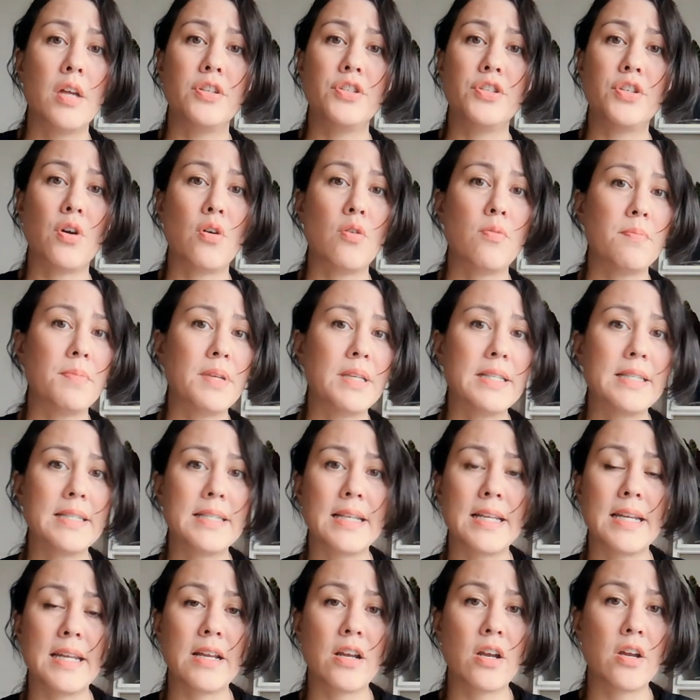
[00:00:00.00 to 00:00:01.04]
Don't be
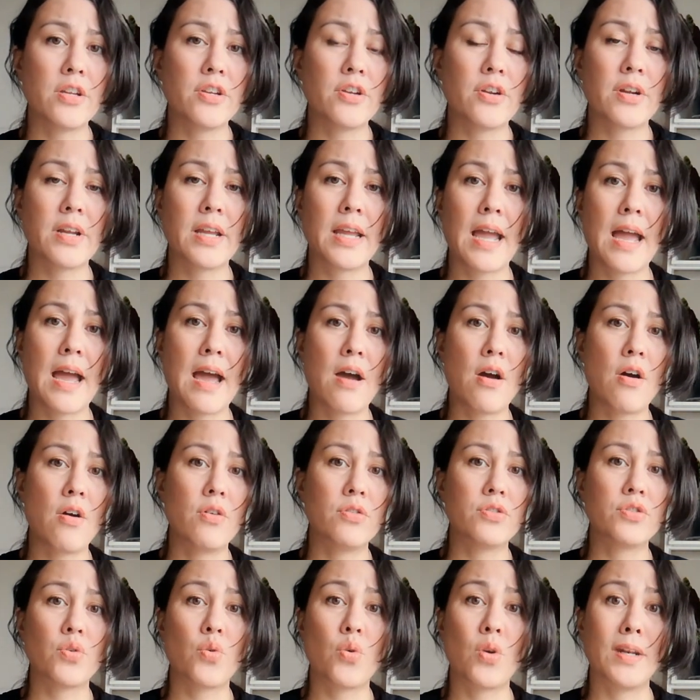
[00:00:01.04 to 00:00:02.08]
sitting on your
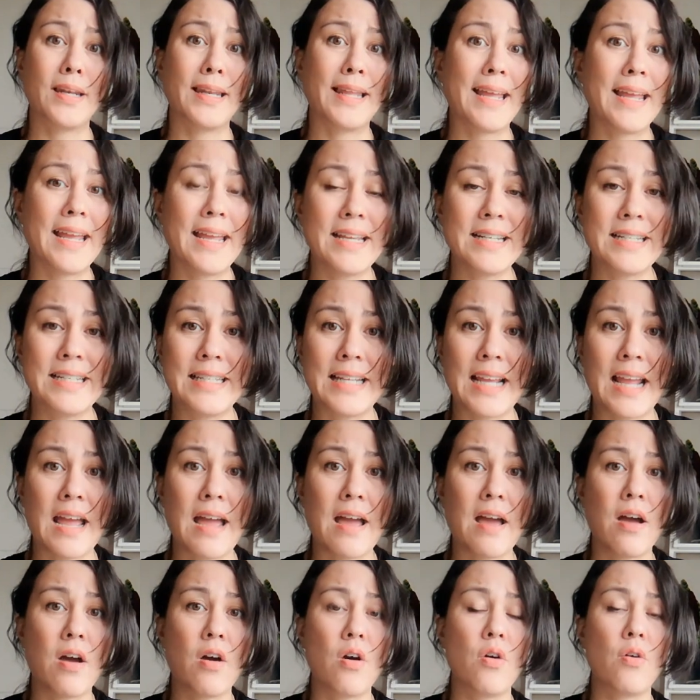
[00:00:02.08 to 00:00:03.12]
couch or laying
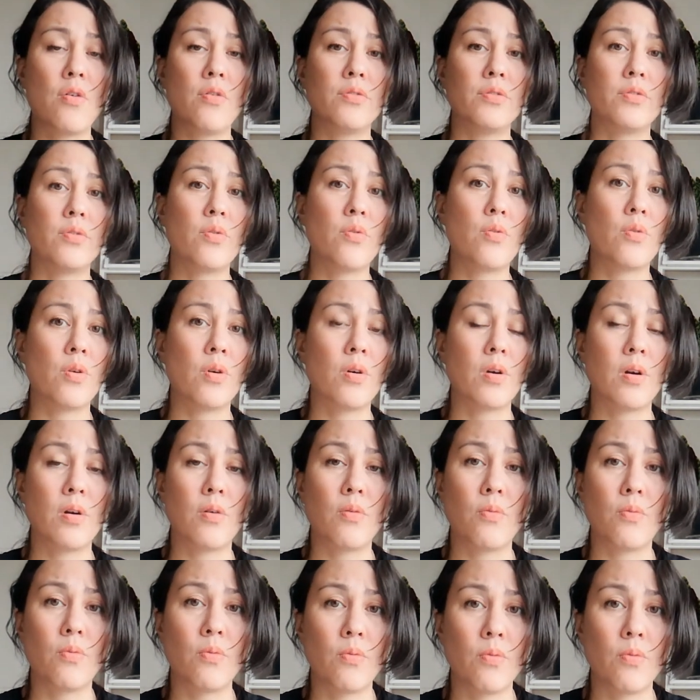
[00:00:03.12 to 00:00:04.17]
down
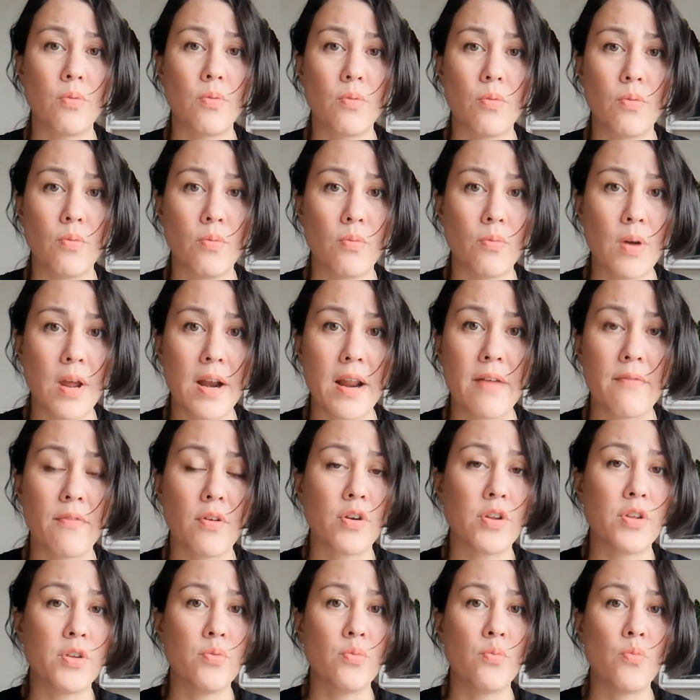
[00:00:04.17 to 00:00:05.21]
or whatever.
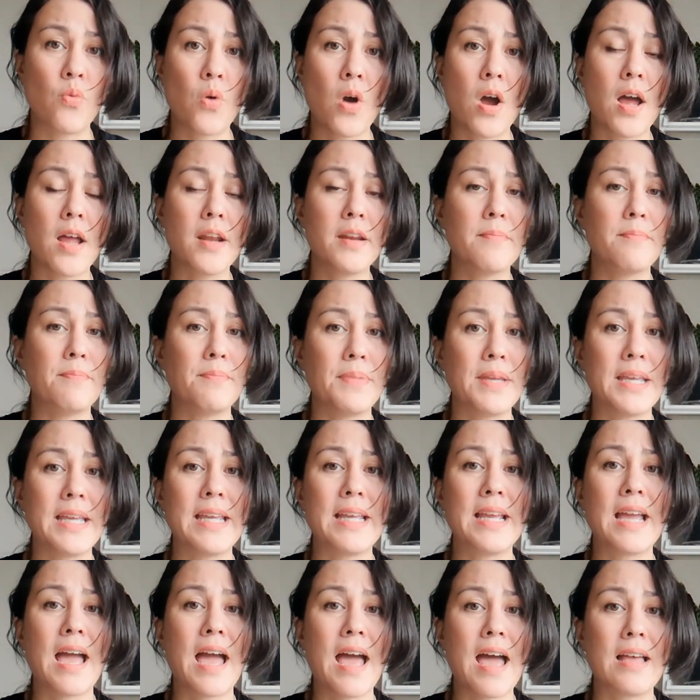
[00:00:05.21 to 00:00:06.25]
You want to
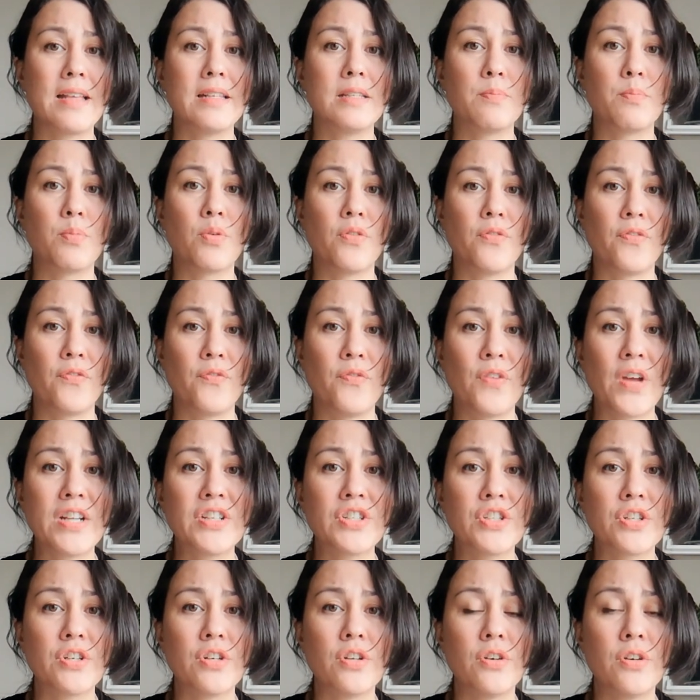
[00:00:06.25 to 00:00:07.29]
be as
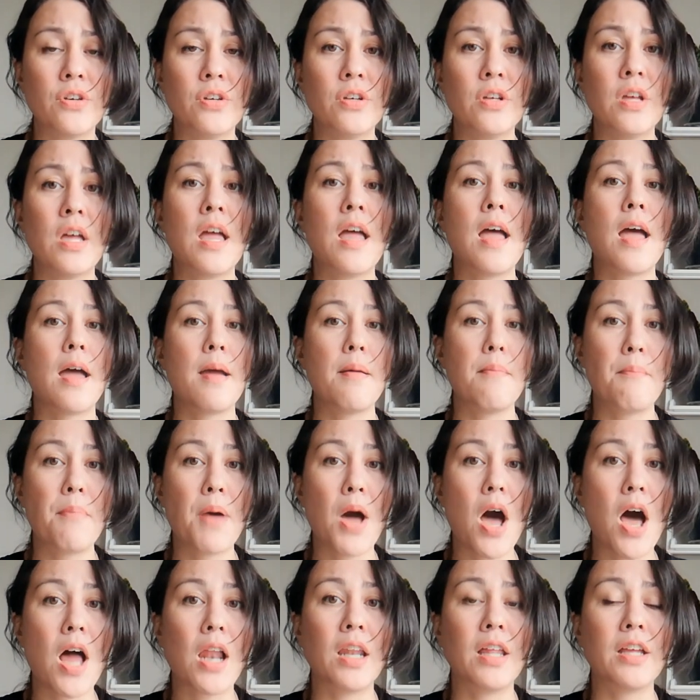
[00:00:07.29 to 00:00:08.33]
professional and
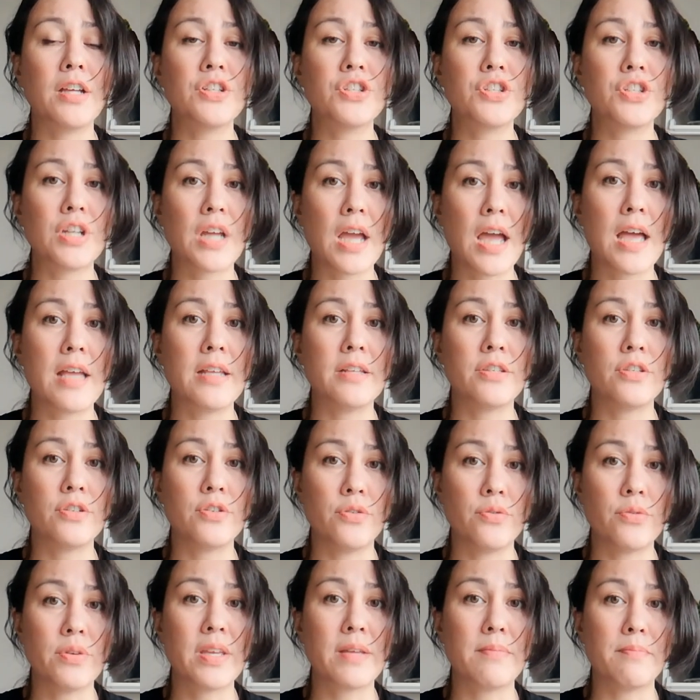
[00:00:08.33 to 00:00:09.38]
polished as
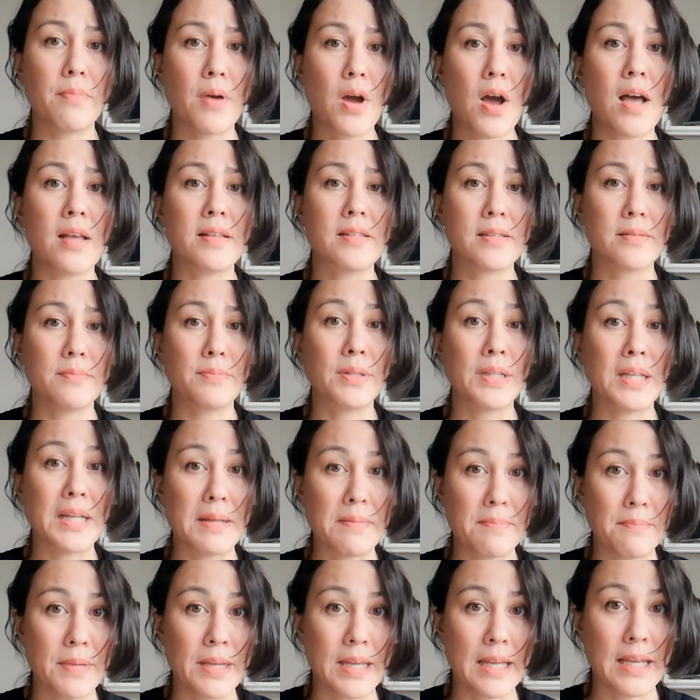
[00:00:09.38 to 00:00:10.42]
you can possibly
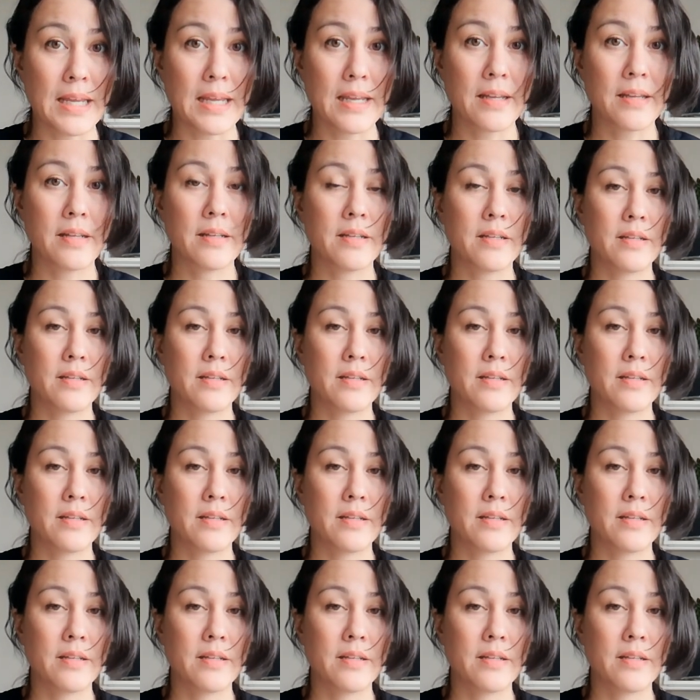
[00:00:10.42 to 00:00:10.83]
be.